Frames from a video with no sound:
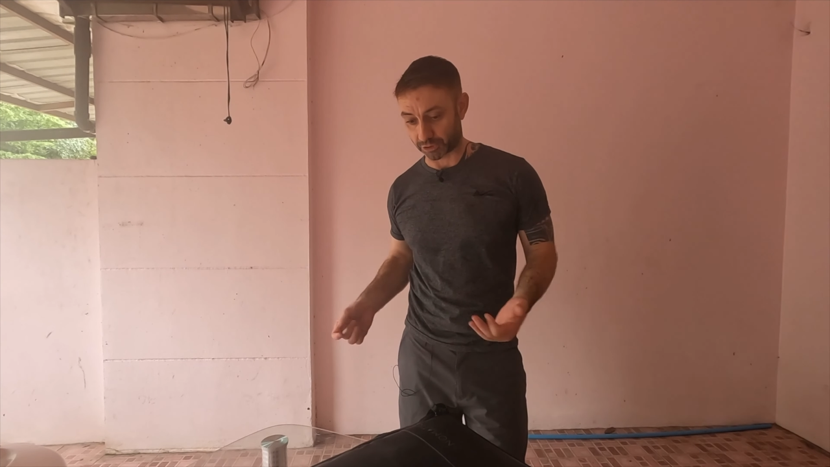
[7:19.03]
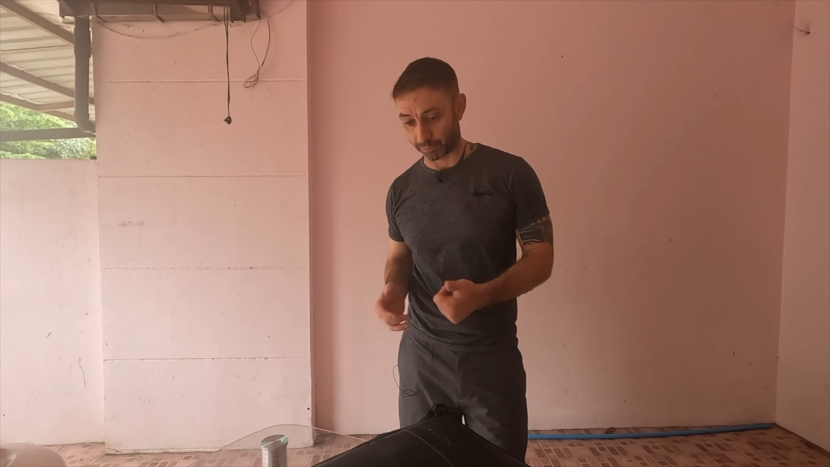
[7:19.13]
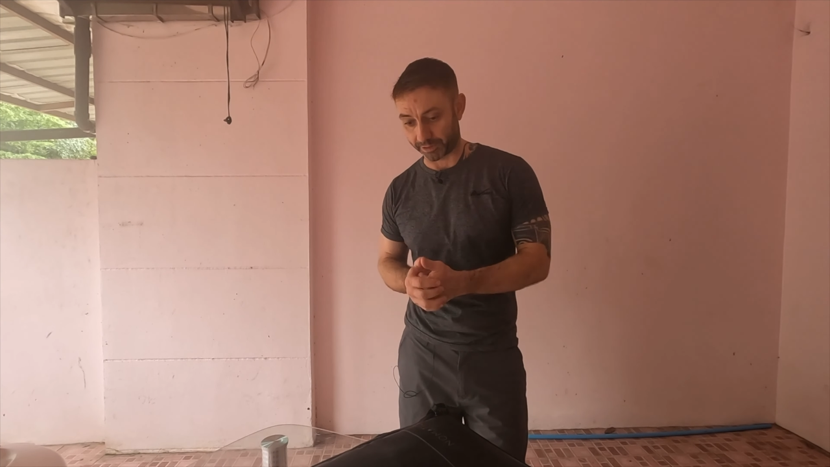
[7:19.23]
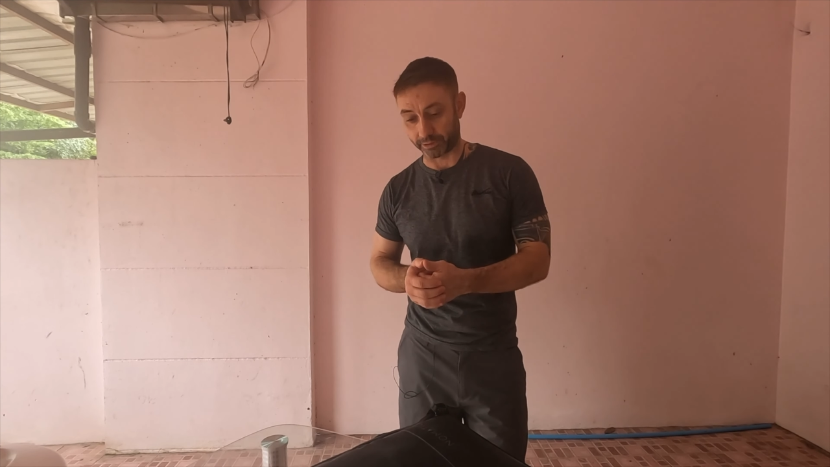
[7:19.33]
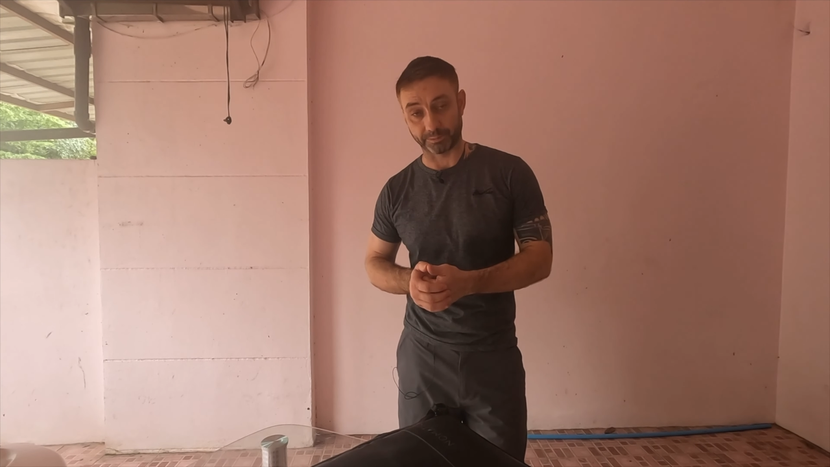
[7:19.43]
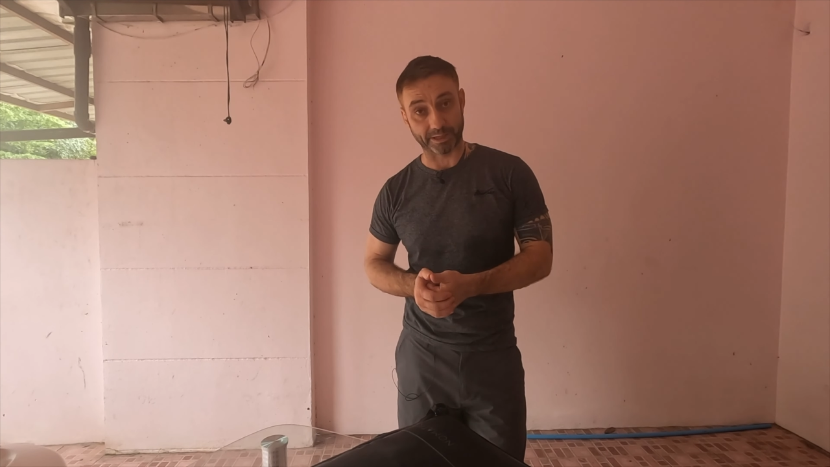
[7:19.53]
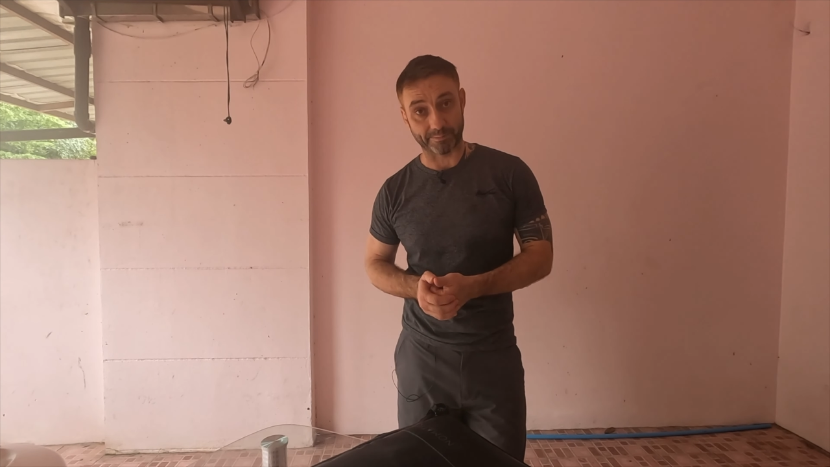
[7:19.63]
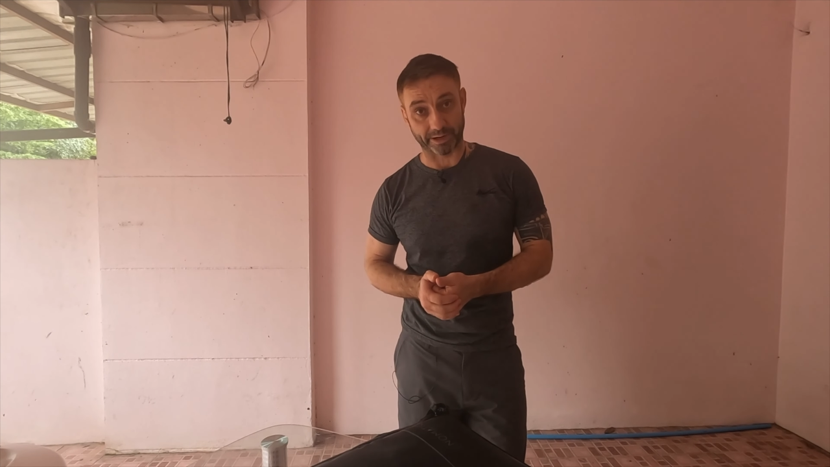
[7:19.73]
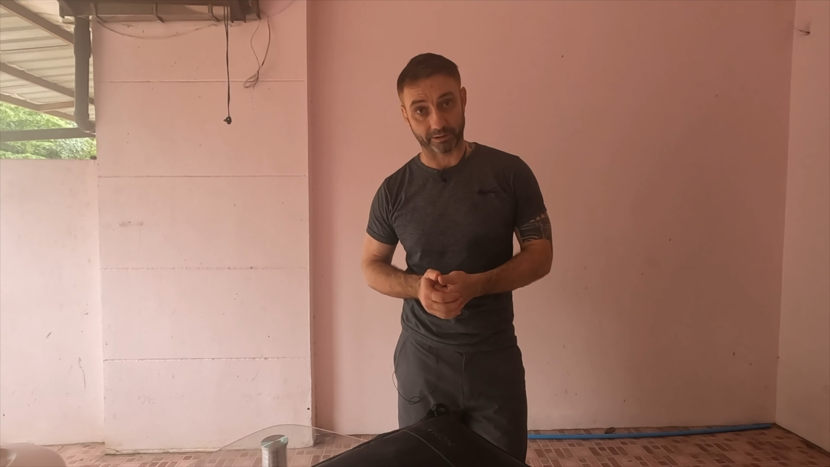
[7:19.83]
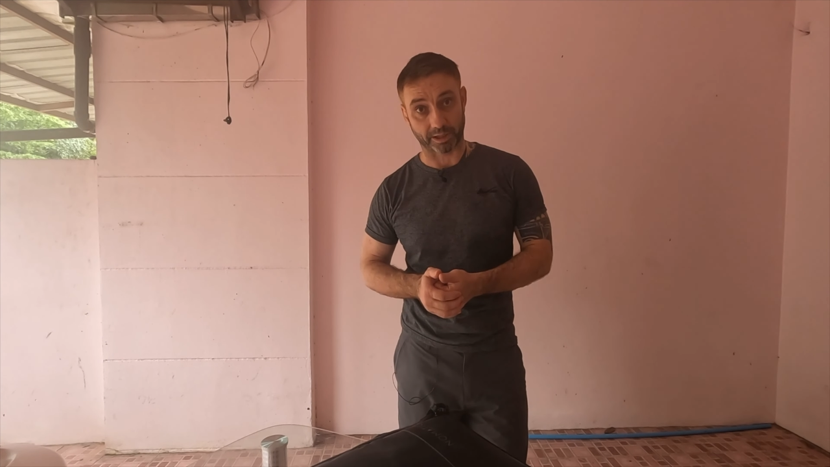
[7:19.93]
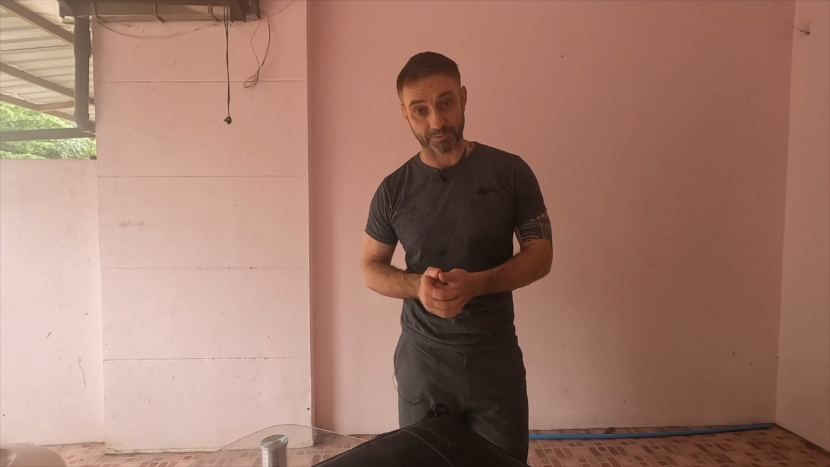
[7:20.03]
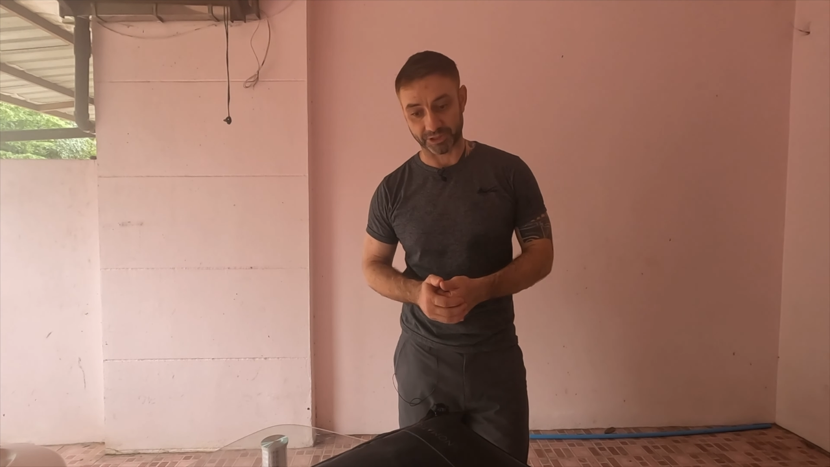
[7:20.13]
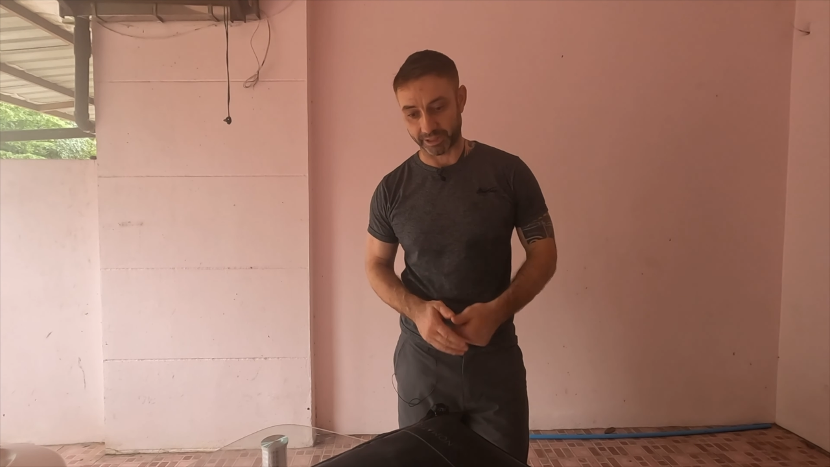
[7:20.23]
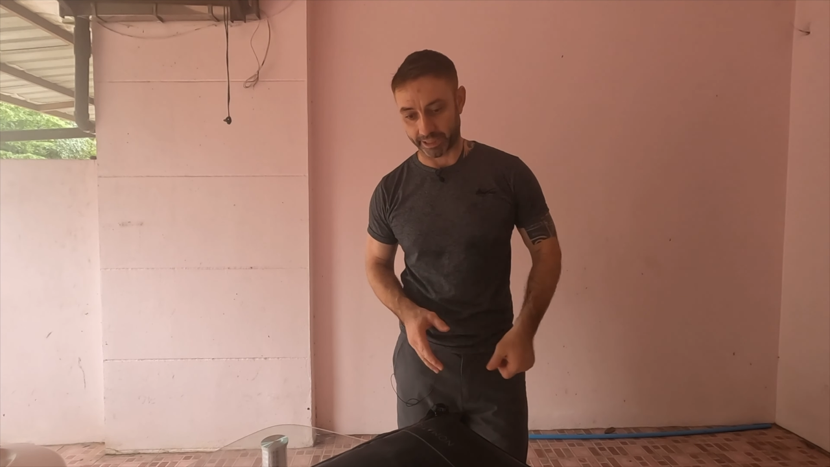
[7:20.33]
hoping it'll be a better option.